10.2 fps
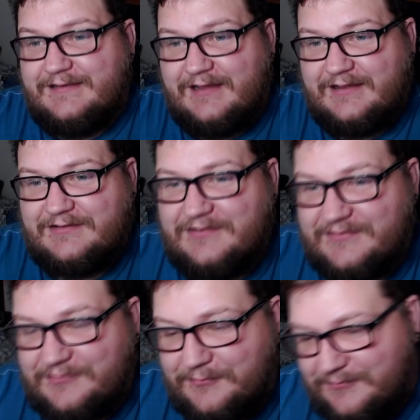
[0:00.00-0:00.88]
Not
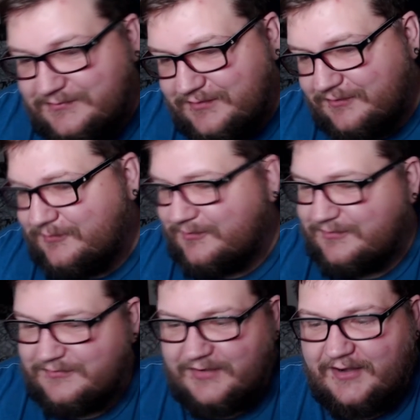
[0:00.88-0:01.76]
good. So, you know, we're
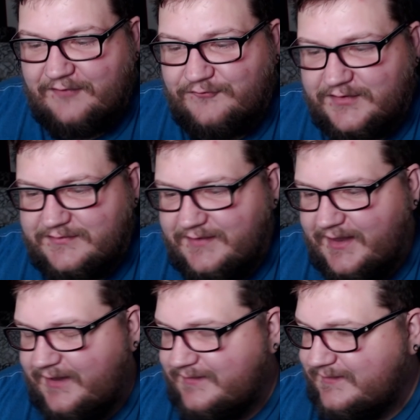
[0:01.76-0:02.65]
going to try to fix
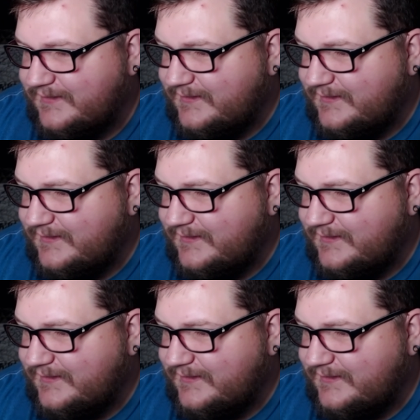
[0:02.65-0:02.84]
that.